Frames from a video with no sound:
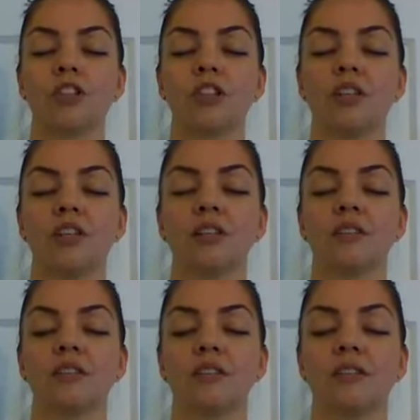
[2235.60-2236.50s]

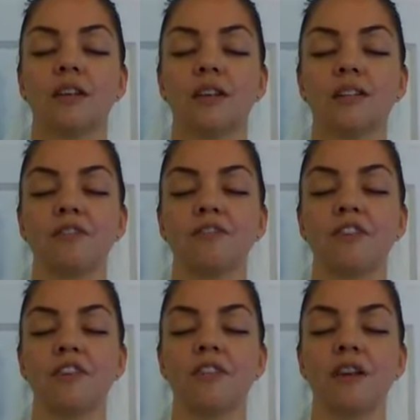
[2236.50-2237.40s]
Watching as it
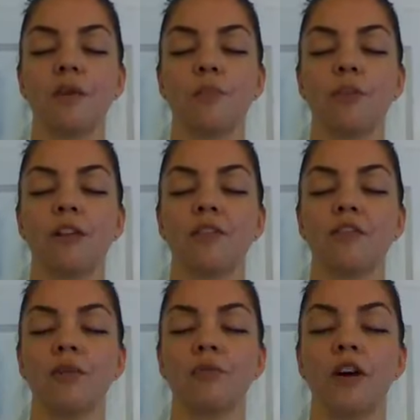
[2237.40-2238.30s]
fills up with
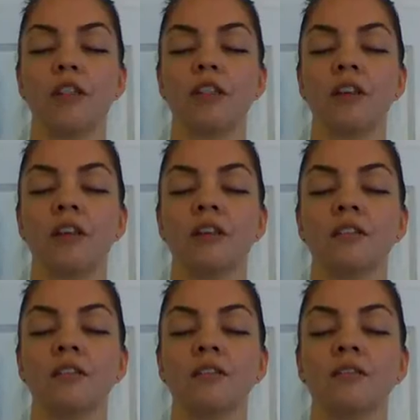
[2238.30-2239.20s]
every breath
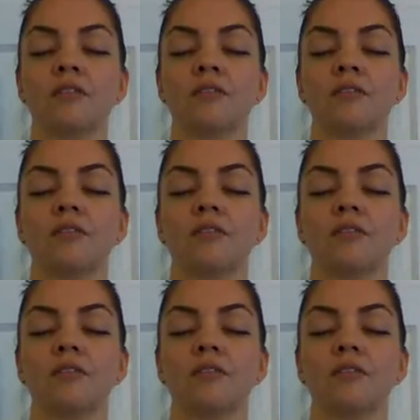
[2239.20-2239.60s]
in